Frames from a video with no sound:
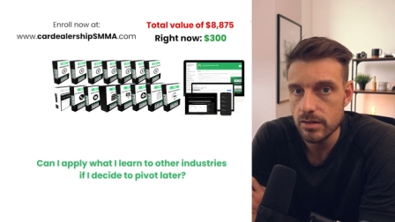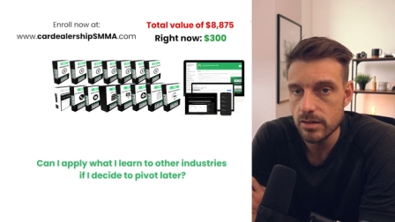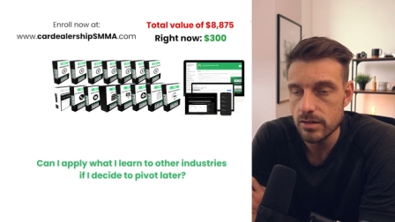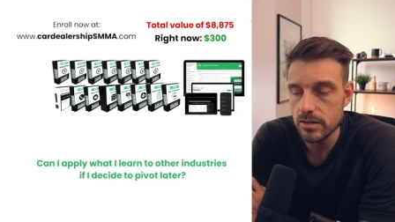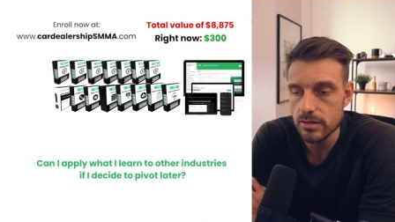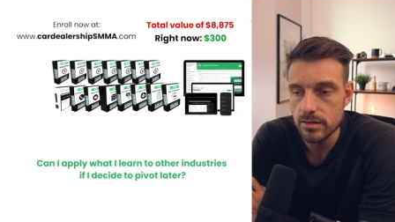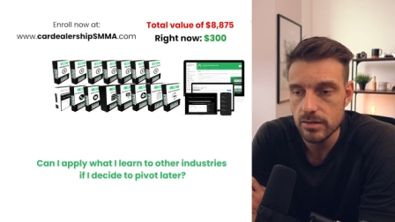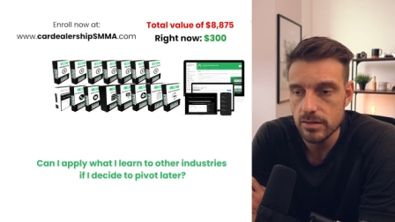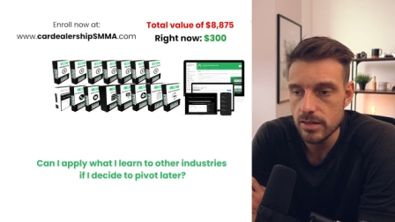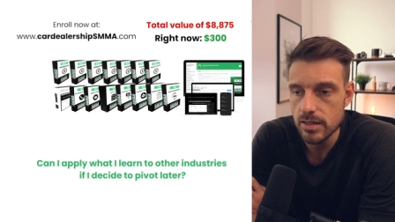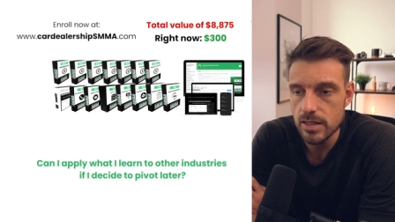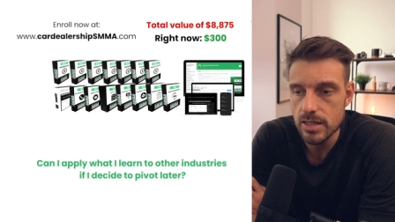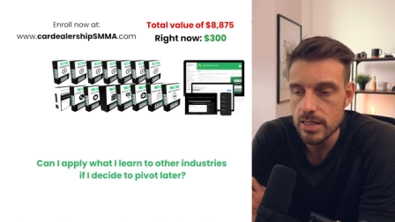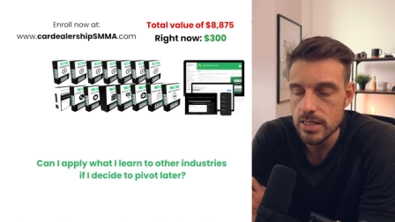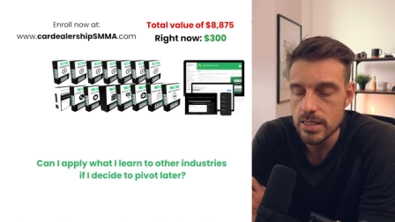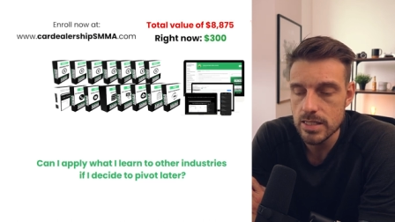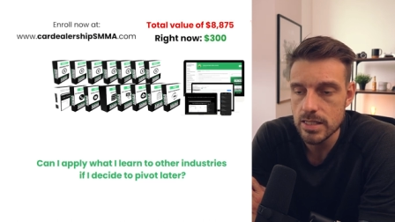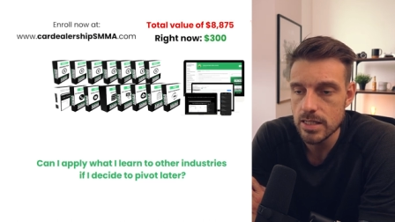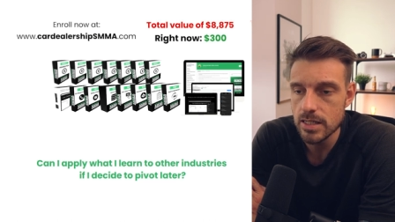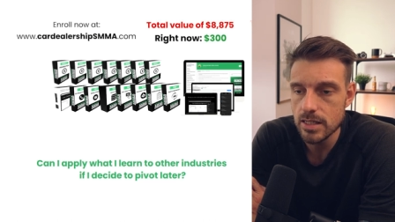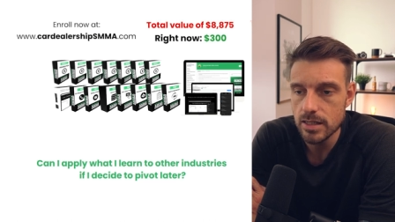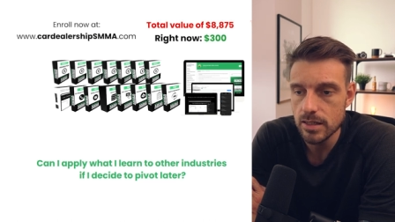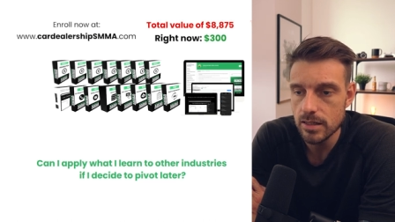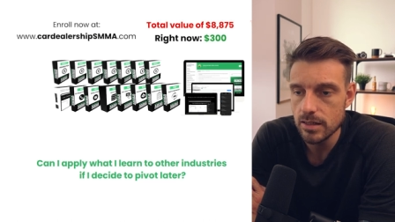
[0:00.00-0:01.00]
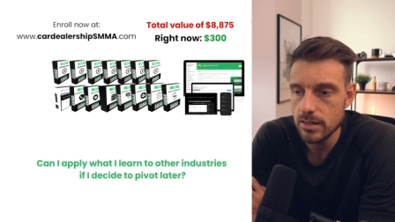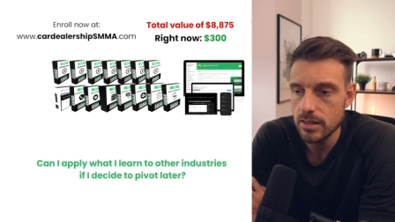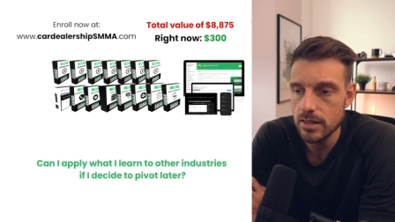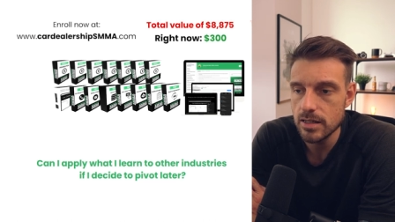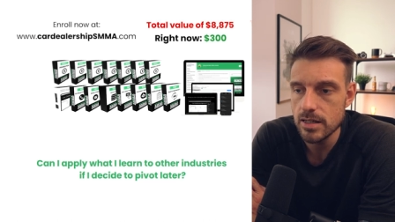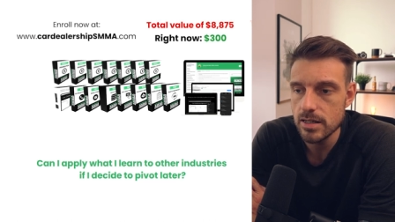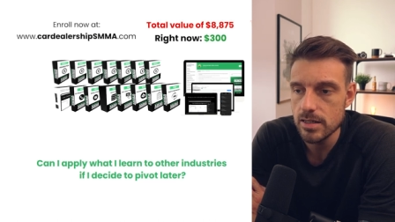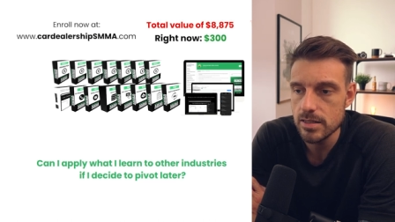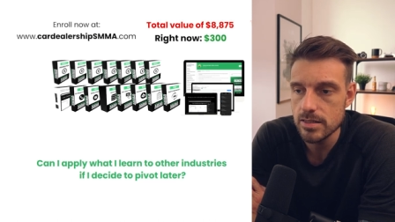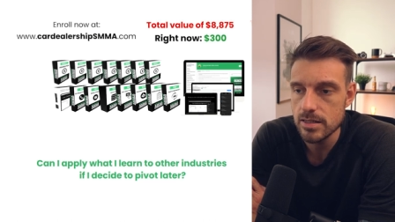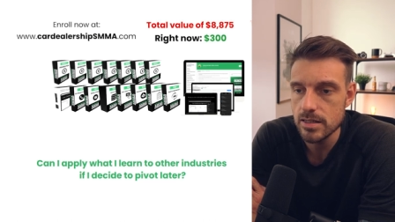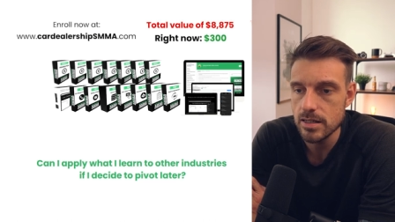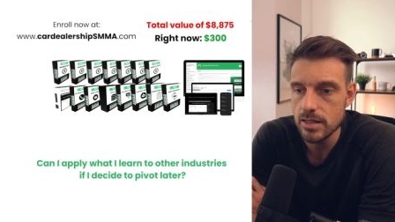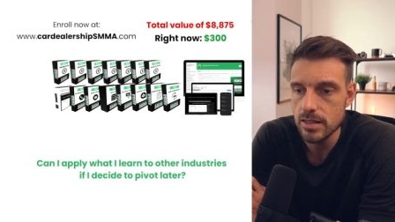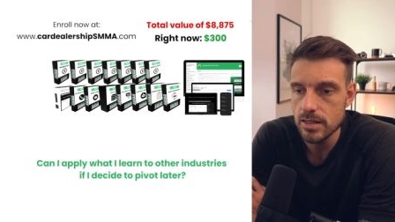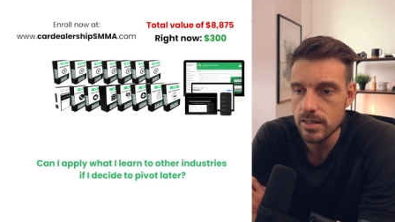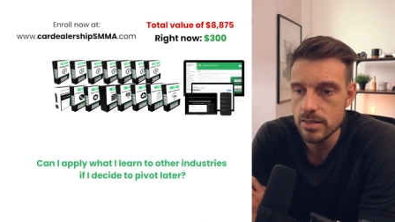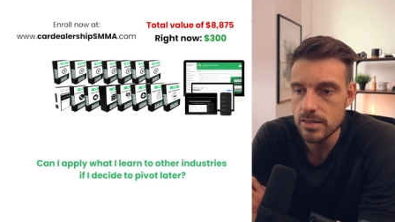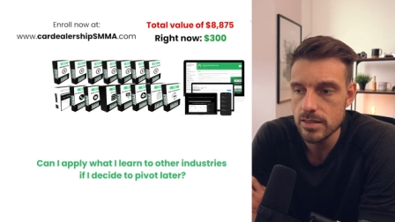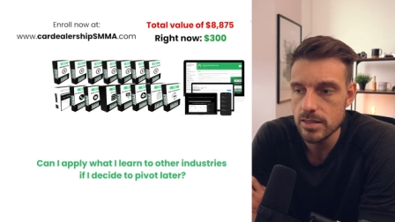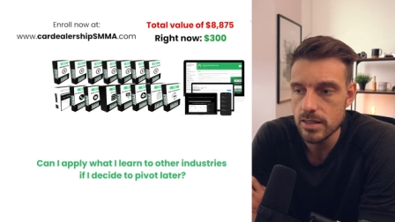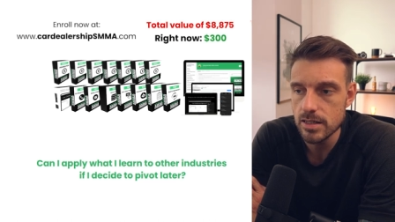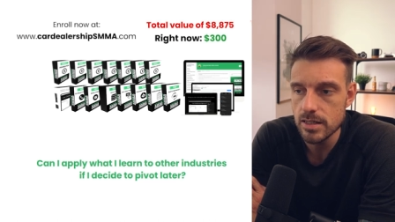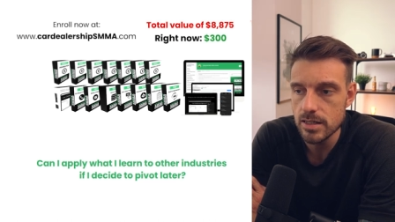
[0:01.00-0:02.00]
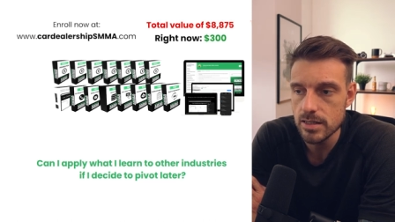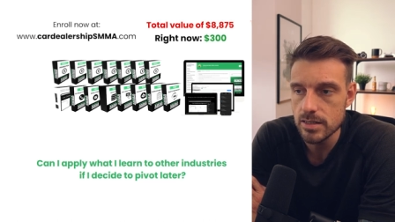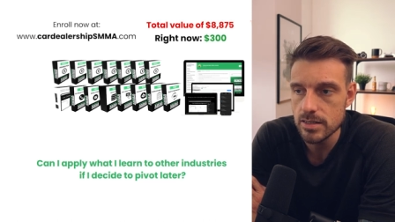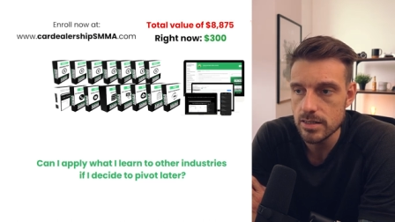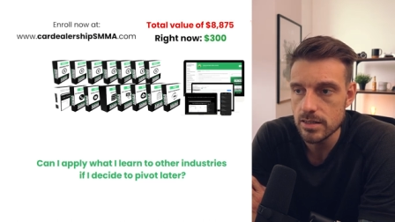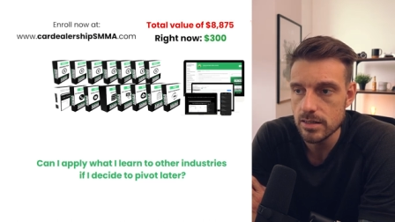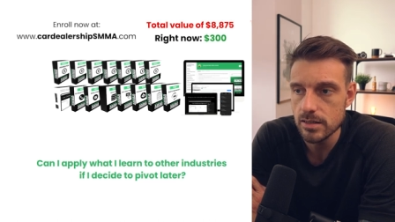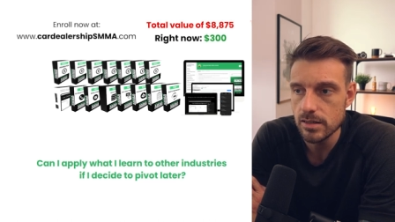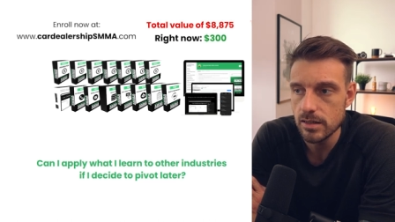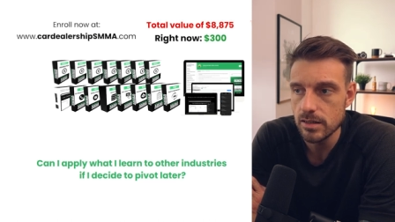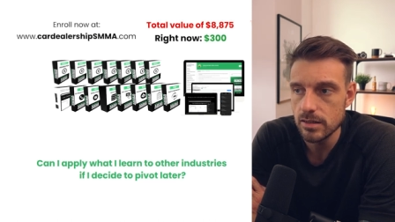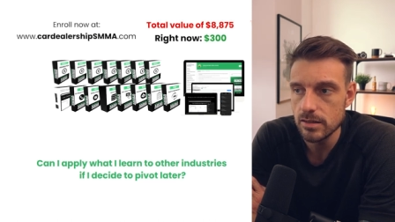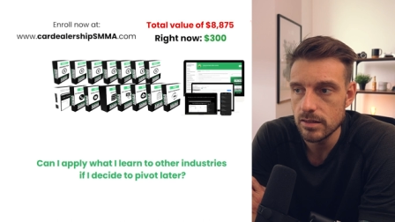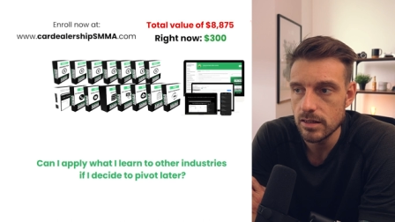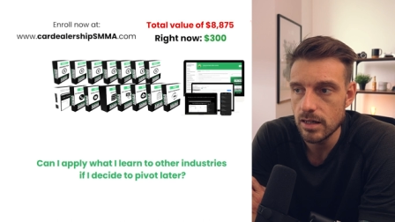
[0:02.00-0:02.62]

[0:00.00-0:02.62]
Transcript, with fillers: It's easy, easy, easy, easy.